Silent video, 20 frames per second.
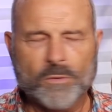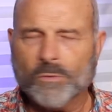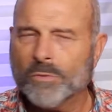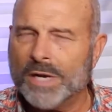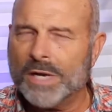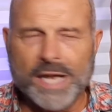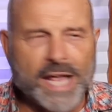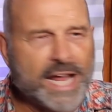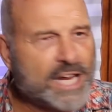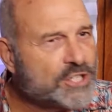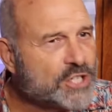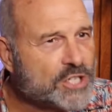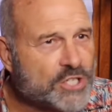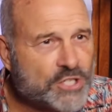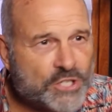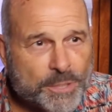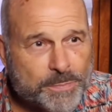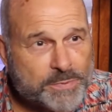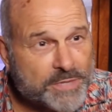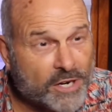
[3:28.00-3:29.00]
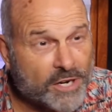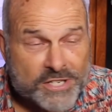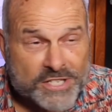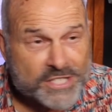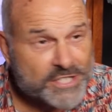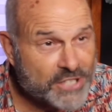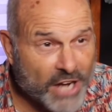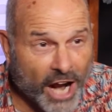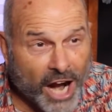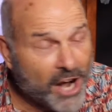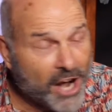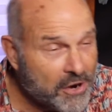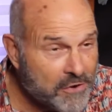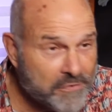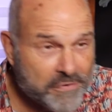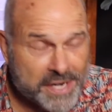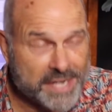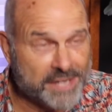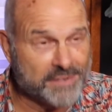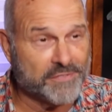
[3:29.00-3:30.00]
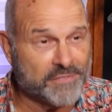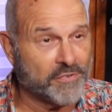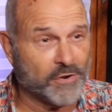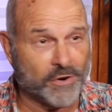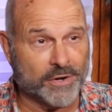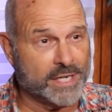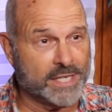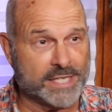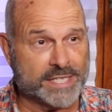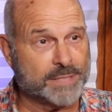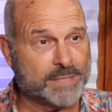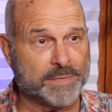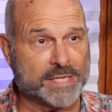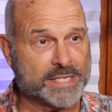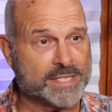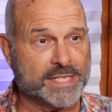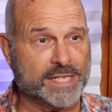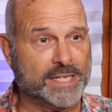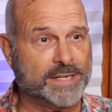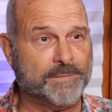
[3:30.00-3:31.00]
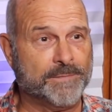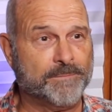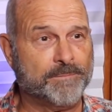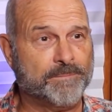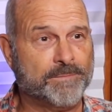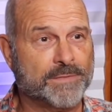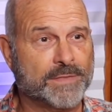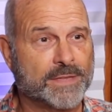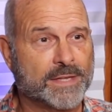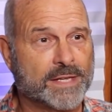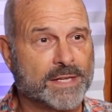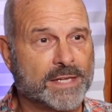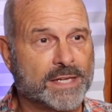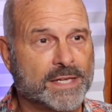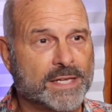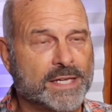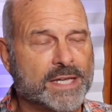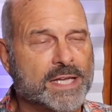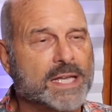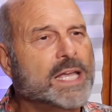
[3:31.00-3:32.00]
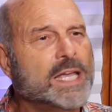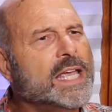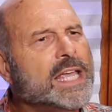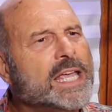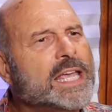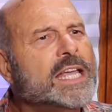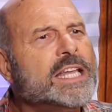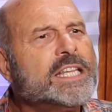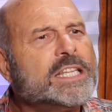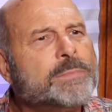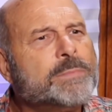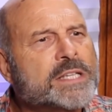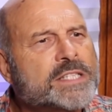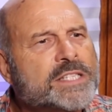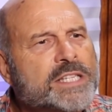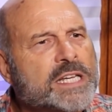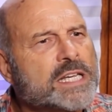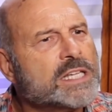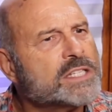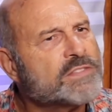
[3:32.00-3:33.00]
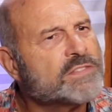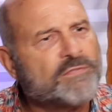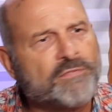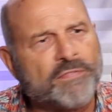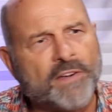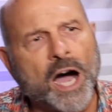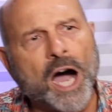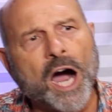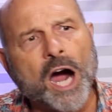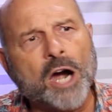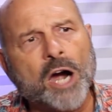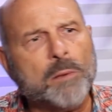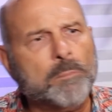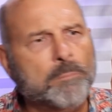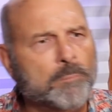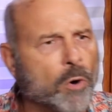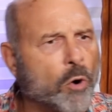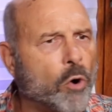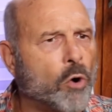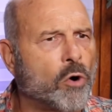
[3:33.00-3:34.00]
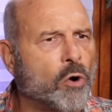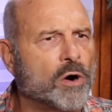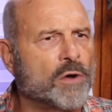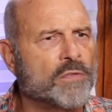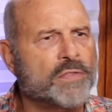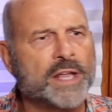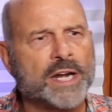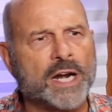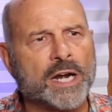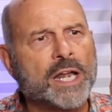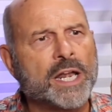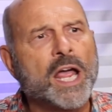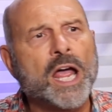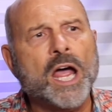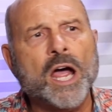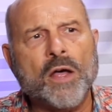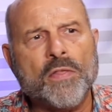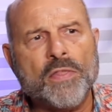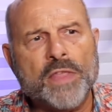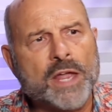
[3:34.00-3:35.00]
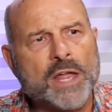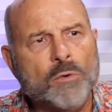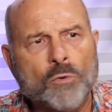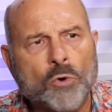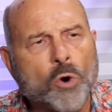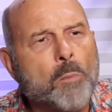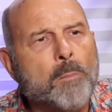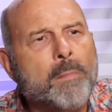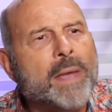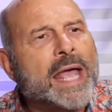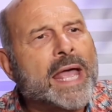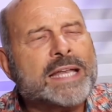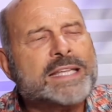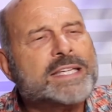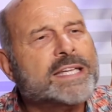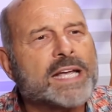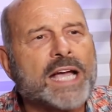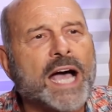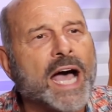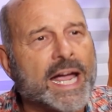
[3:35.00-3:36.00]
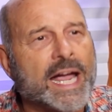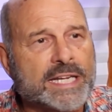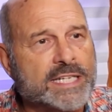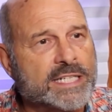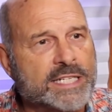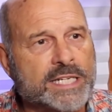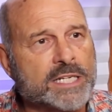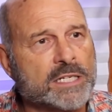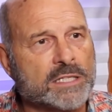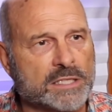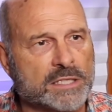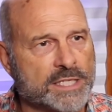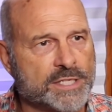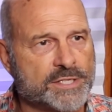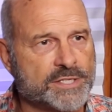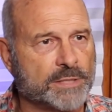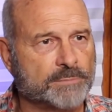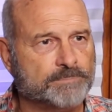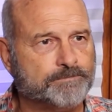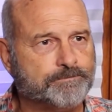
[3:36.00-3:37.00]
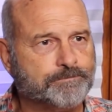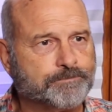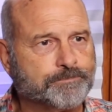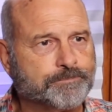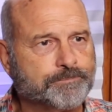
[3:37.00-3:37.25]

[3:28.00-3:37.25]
Relationships are starving for intimacy. Intimacy is far more than romantic idealism.